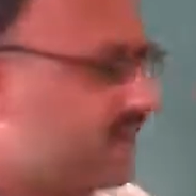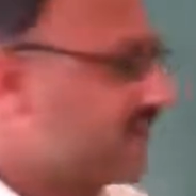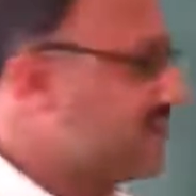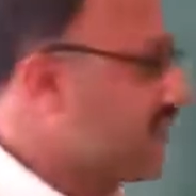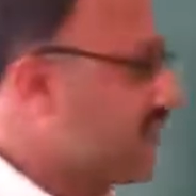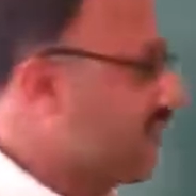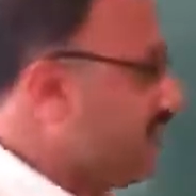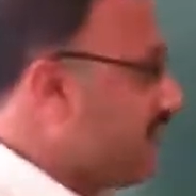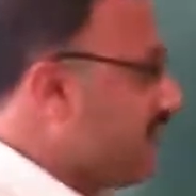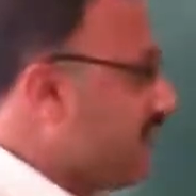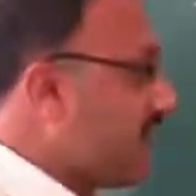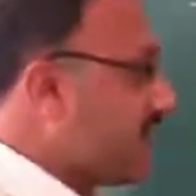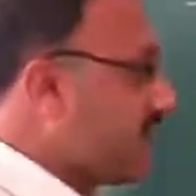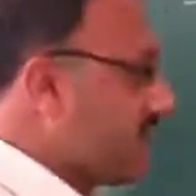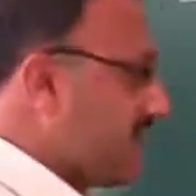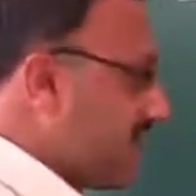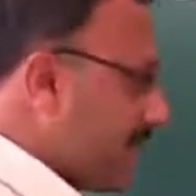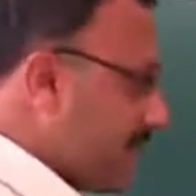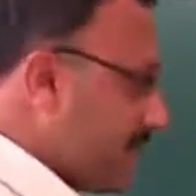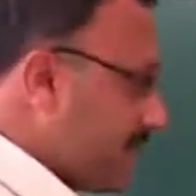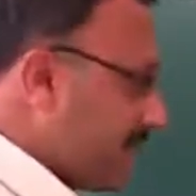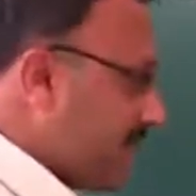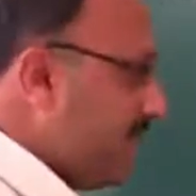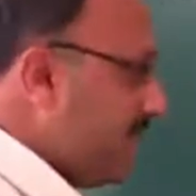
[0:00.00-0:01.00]
of
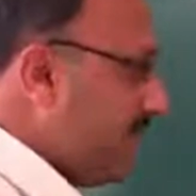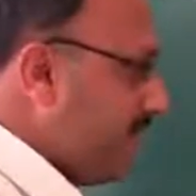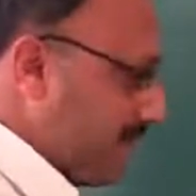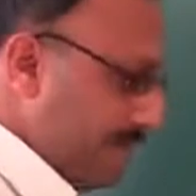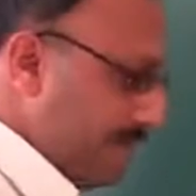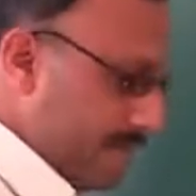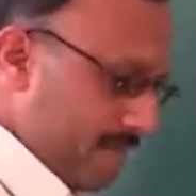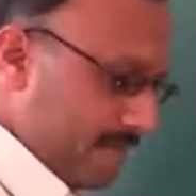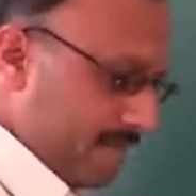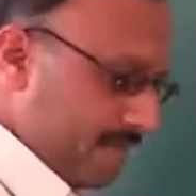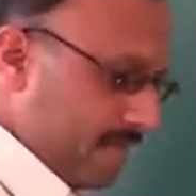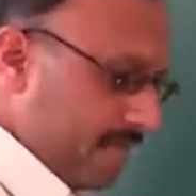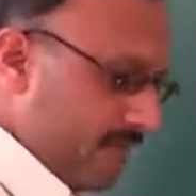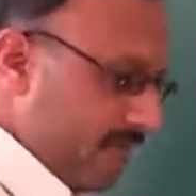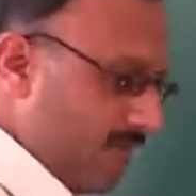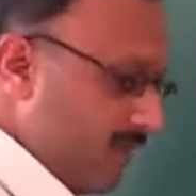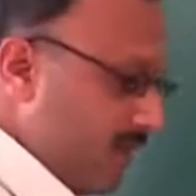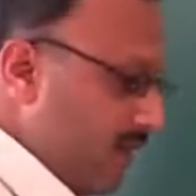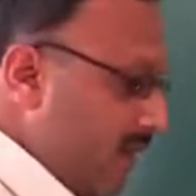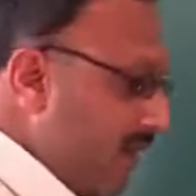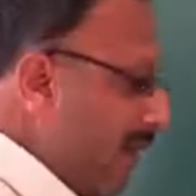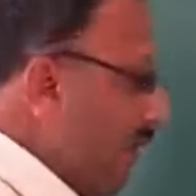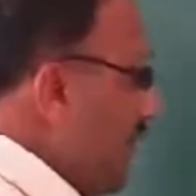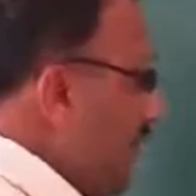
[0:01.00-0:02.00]
transcription,
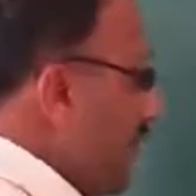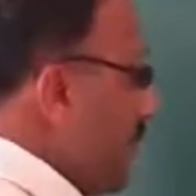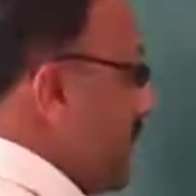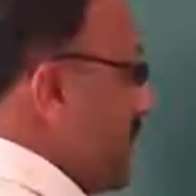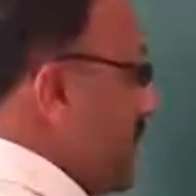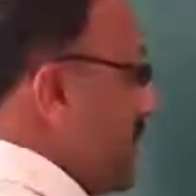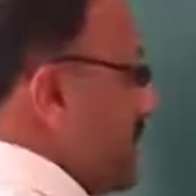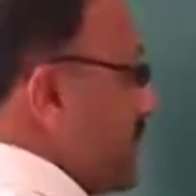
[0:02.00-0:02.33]
which